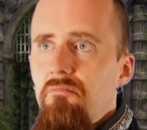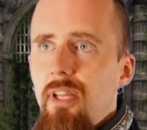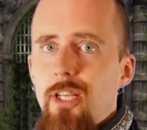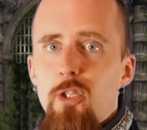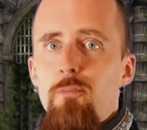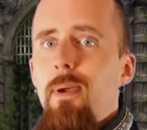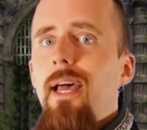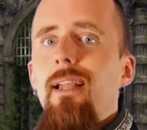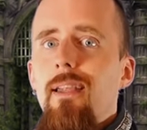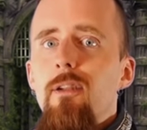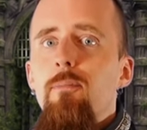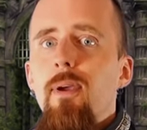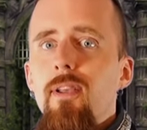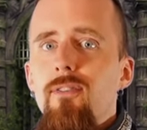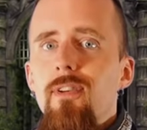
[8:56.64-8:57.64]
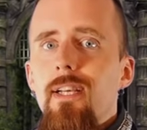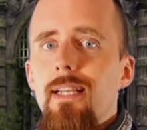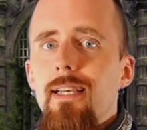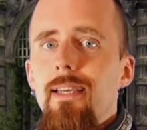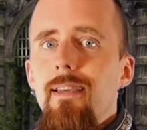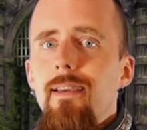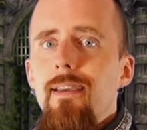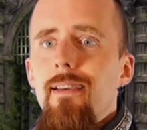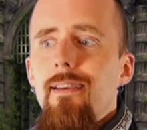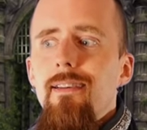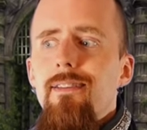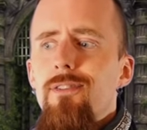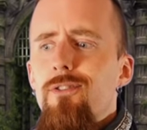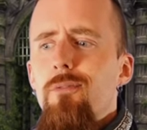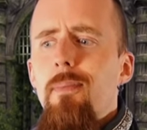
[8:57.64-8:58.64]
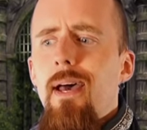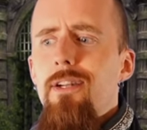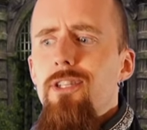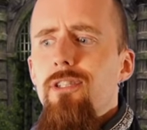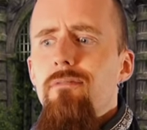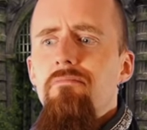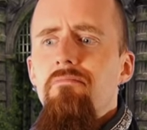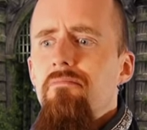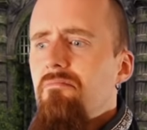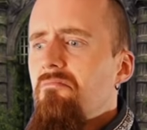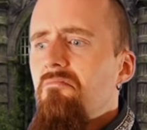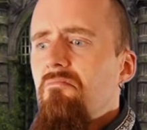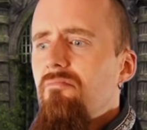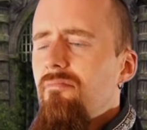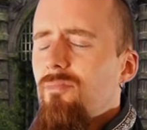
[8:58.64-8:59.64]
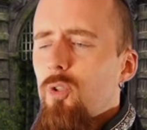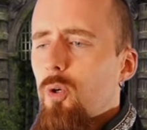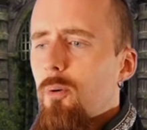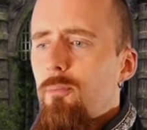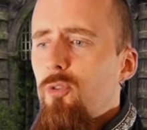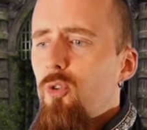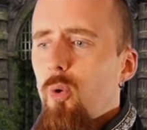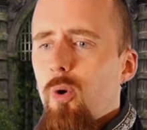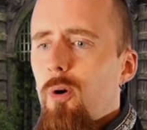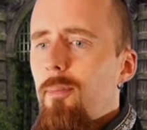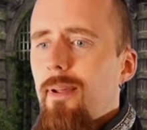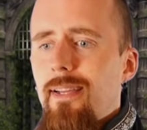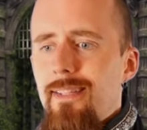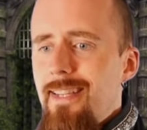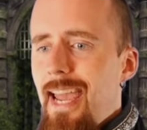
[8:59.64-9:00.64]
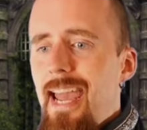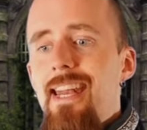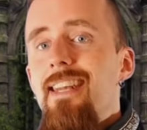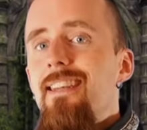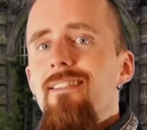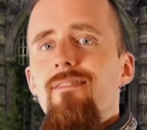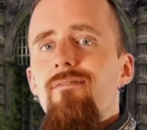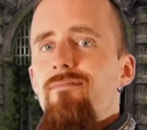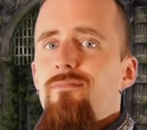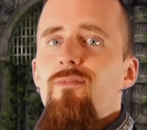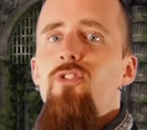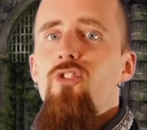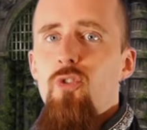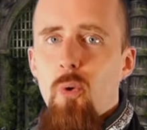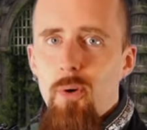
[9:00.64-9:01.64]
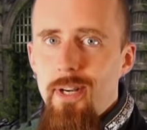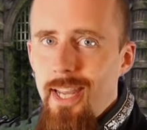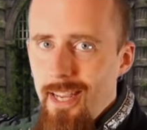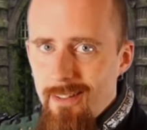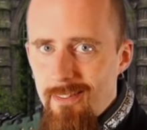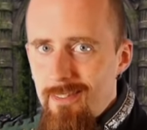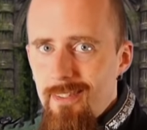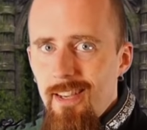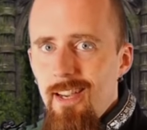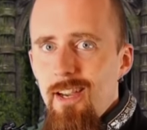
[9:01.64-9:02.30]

expel it, basically, just imagine you absorb like 10 sword hits